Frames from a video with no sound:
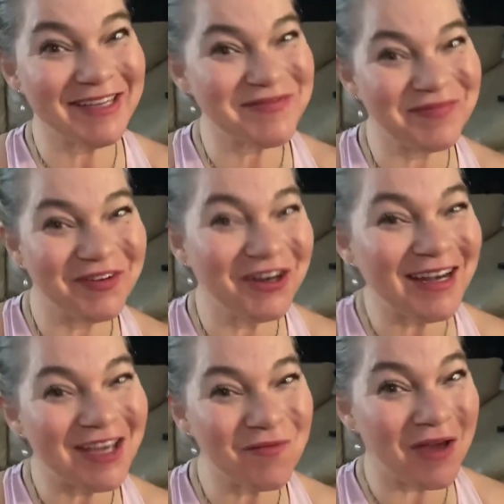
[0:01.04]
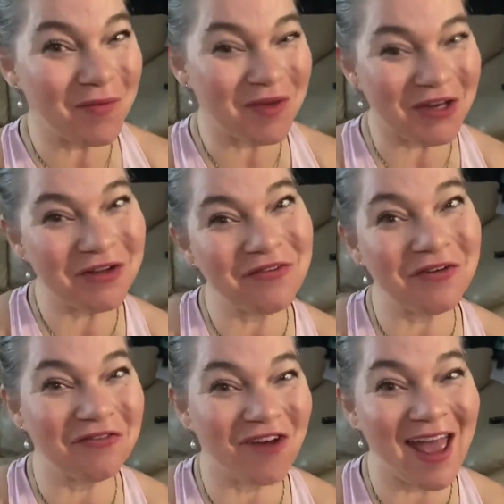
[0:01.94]
Good morning, my
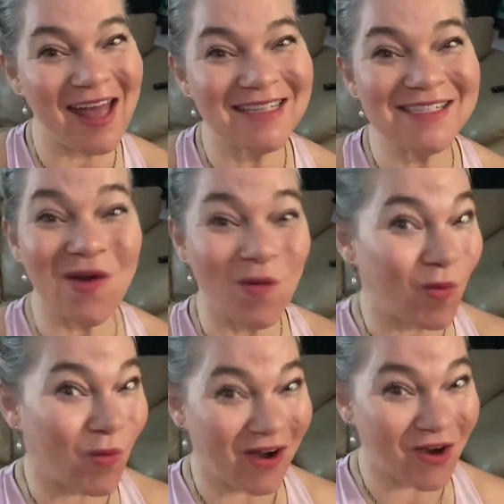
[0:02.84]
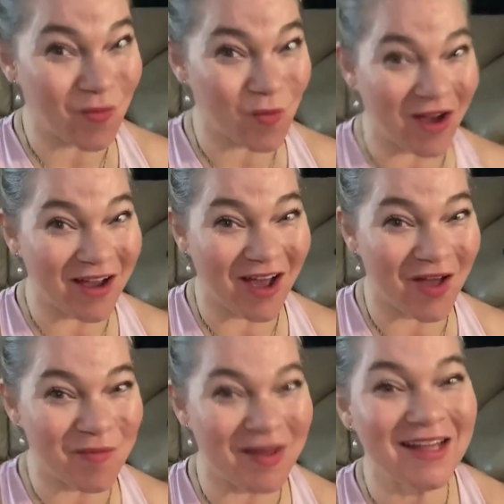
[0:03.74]
beautiful friends. Welcome,
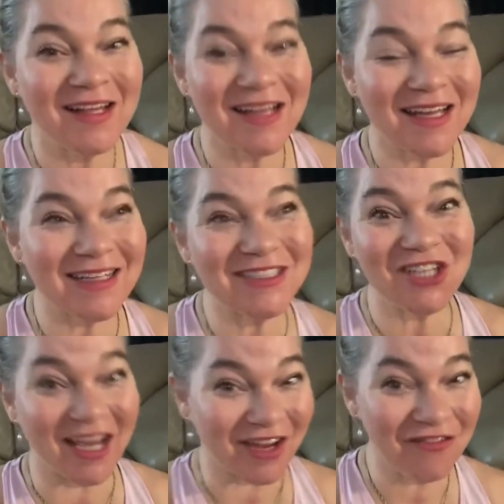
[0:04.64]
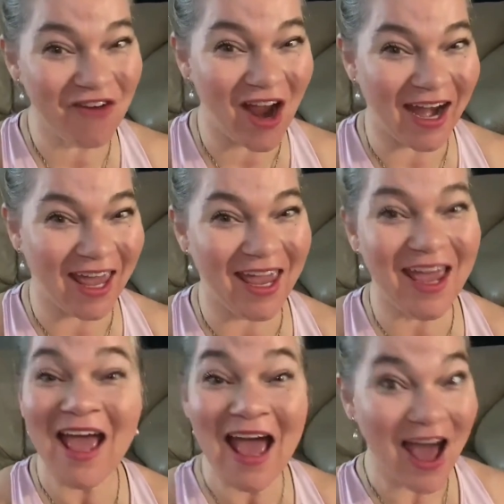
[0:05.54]
welcome. It's Check In
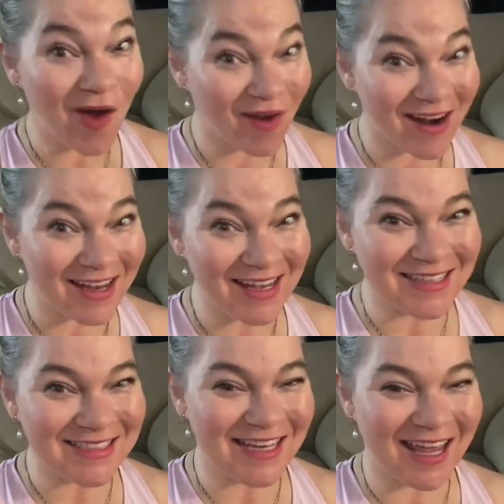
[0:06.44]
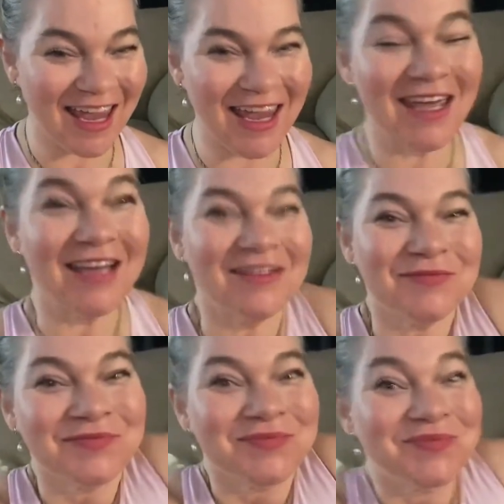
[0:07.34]
Friday. How are you today?
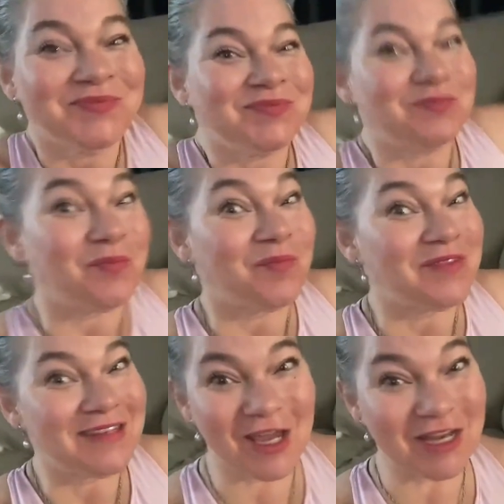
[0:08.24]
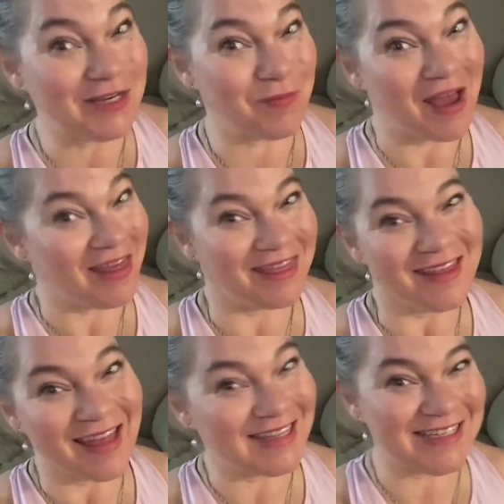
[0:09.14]
Take a deep
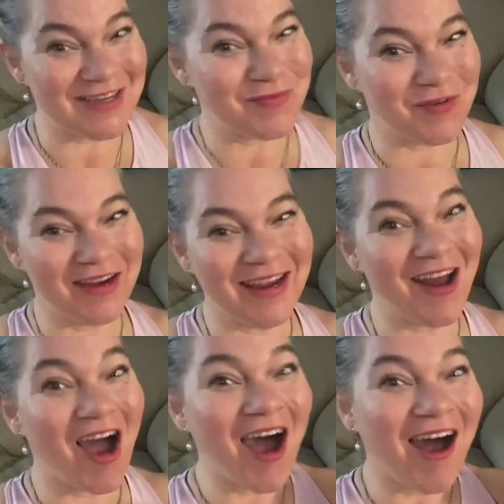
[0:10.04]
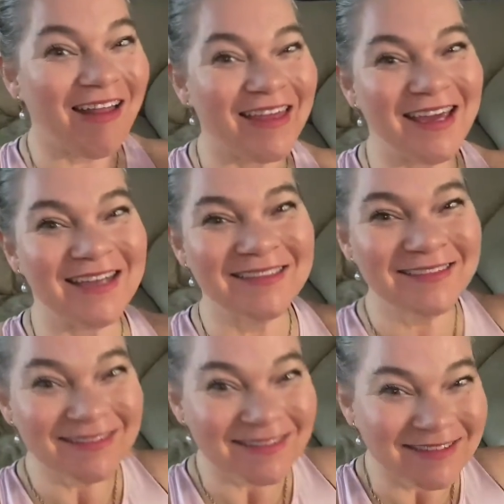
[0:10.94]
breath. That's it. Bring it all
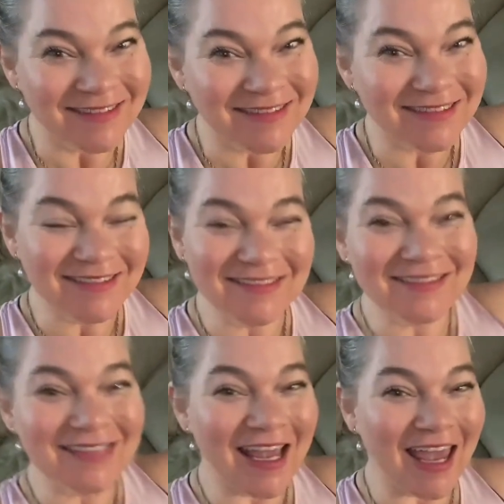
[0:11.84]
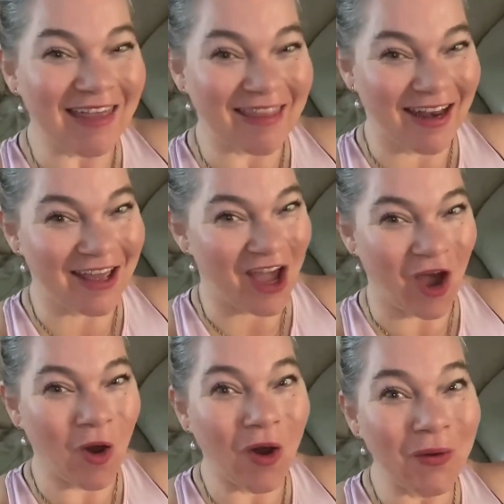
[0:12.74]
in and let it
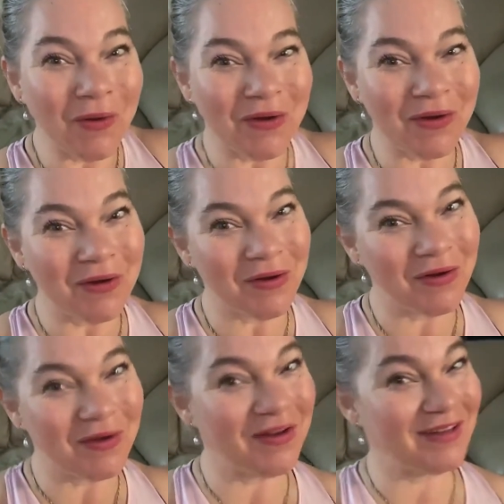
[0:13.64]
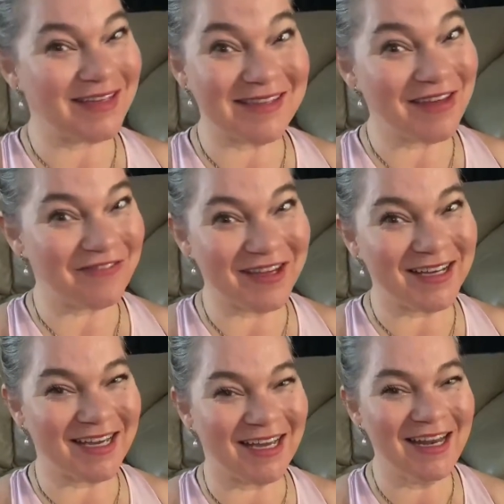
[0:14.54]
go. Doesn't that
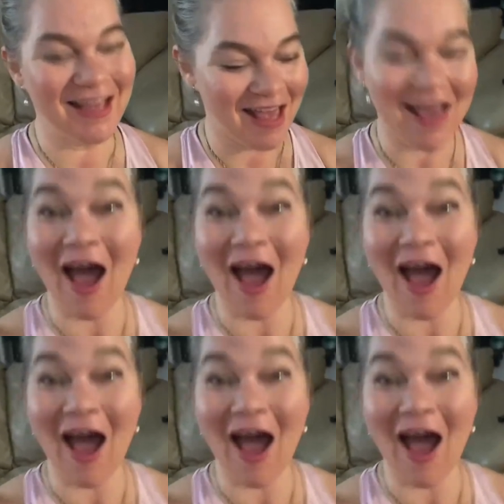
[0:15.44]
feel good?